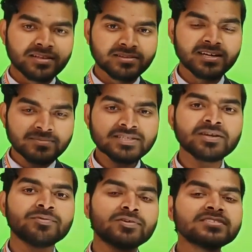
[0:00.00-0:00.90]
That means
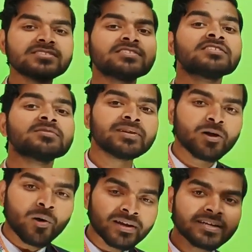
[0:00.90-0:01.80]
that photosynthesis will
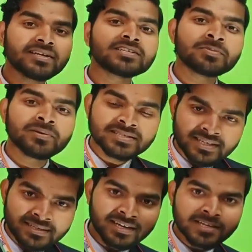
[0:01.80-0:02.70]
only take place
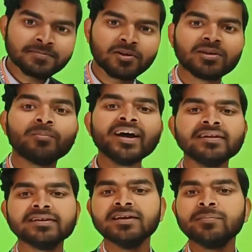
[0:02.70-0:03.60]
in the leaves only.
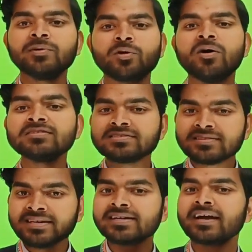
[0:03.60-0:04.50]
Why? Because
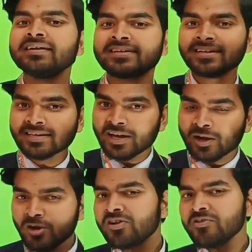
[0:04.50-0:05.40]
they contain
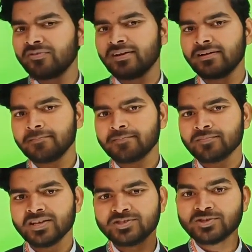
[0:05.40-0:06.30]
chlorophyll.
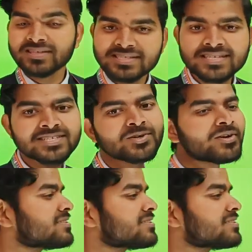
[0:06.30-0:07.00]
So this is your